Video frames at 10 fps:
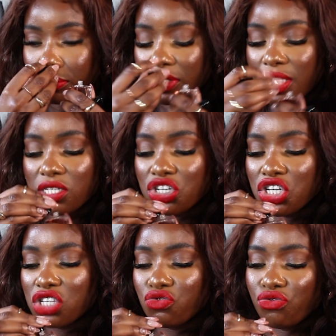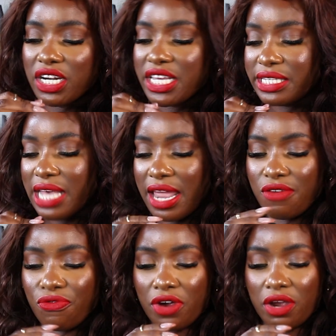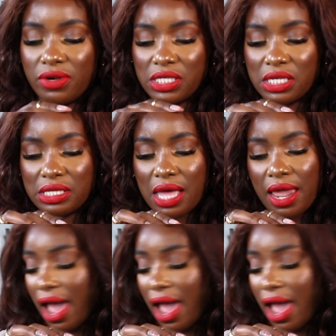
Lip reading: These are just really tiny fragrances that